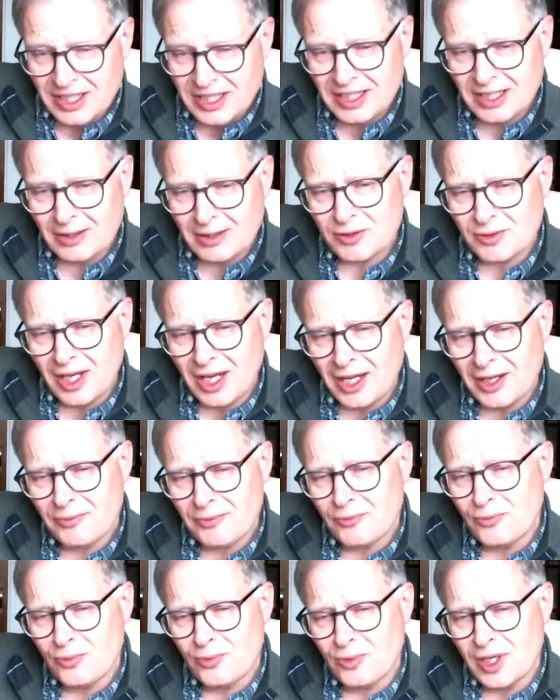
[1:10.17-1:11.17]
it comes to I
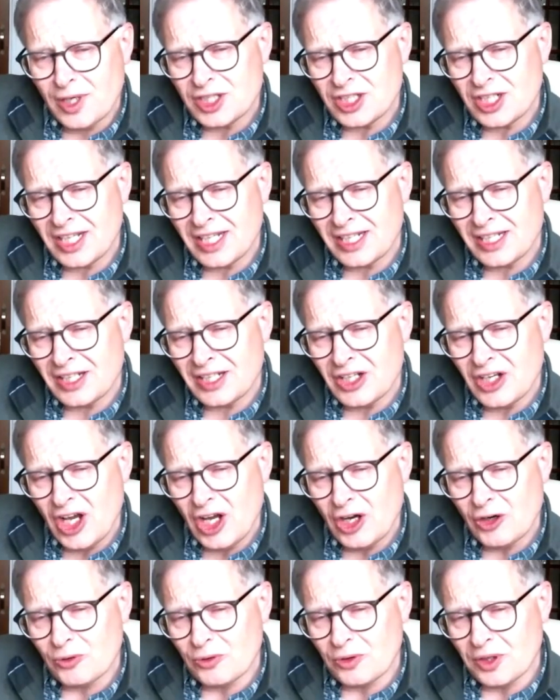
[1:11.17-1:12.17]
Wish I Had
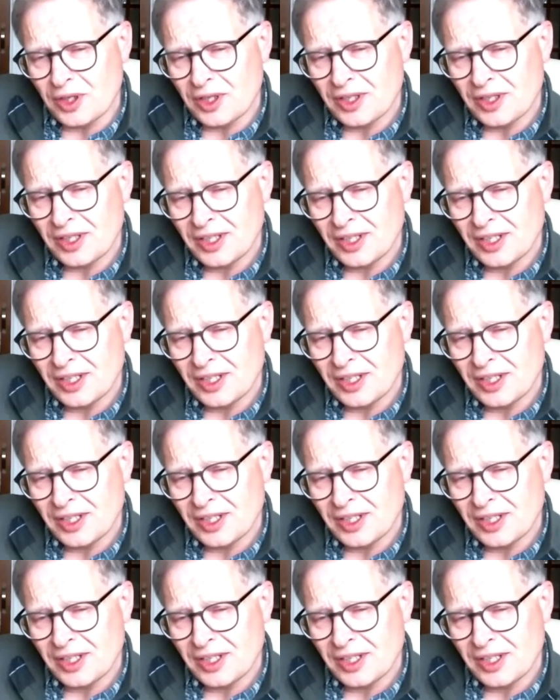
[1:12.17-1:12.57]
Known,